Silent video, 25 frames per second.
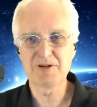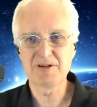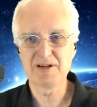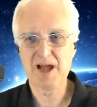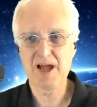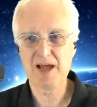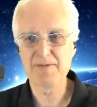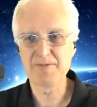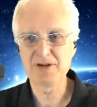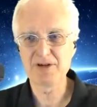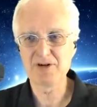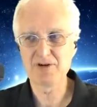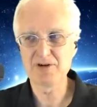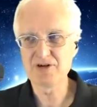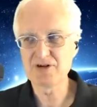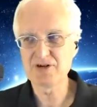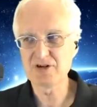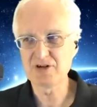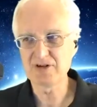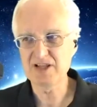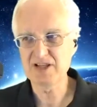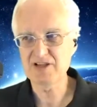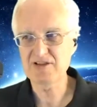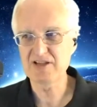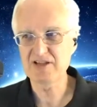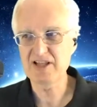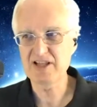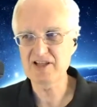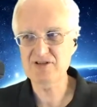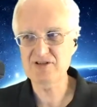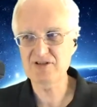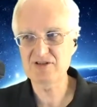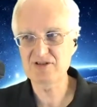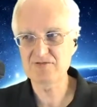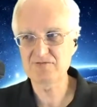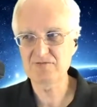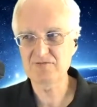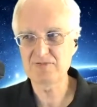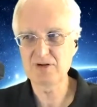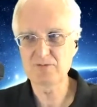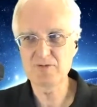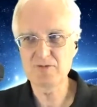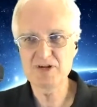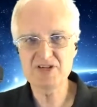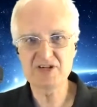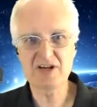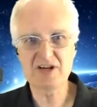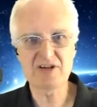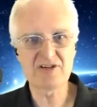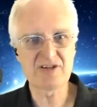I'm encouraging her. Let's
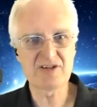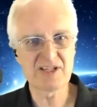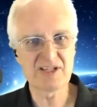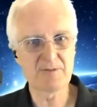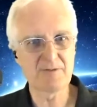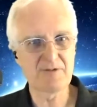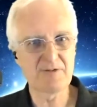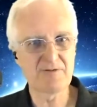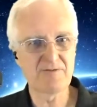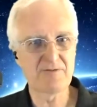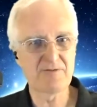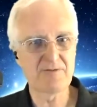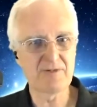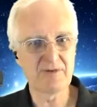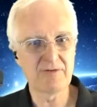reach out to some of